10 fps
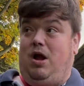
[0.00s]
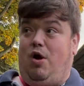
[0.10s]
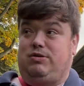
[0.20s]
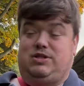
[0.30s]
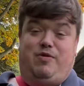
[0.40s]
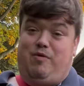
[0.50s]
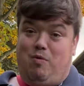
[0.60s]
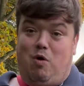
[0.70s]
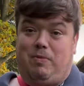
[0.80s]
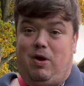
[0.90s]
Also, we
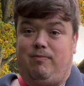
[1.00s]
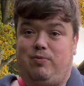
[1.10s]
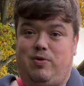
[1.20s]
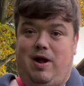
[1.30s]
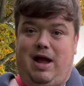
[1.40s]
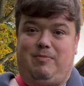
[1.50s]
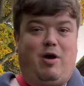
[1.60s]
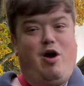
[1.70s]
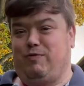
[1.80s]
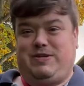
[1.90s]
will be on Prime.
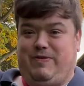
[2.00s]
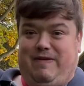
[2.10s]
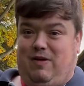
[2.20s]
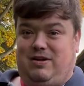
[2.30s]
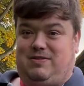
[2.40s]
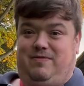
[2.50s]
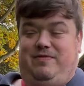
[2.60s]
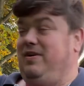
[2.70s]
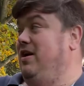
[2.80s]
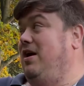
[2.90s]
Obviously, we've got
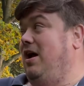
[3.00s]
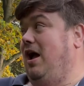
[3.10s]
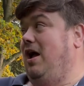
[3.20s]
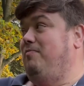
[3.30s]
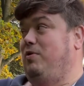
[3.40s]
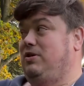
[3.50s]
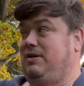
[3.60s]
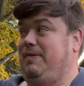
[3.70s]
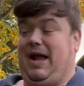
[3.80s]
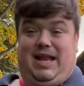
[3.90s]
some
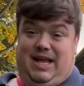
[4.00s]
music playing